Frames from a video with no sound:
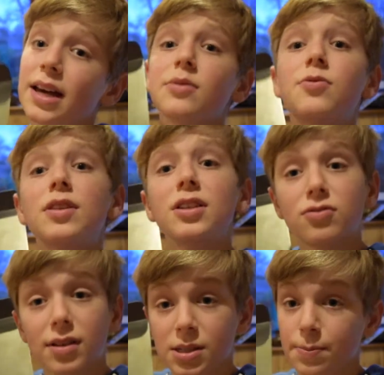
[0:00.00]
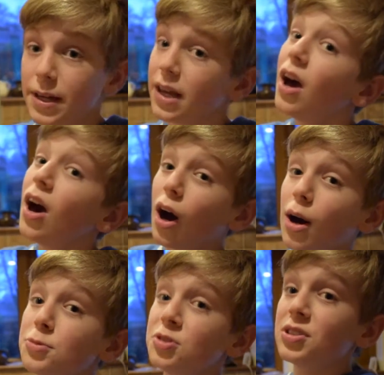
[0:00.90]
and for this recipe
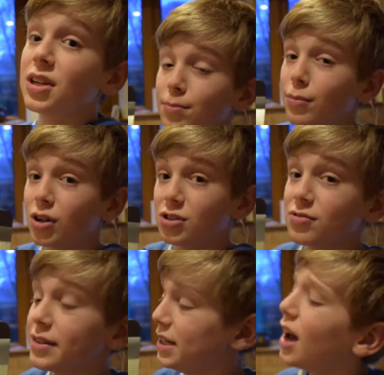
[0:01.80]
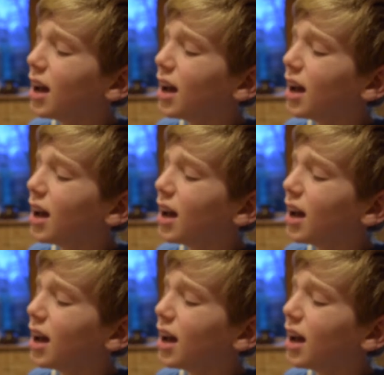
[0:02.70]
I'm using margarine,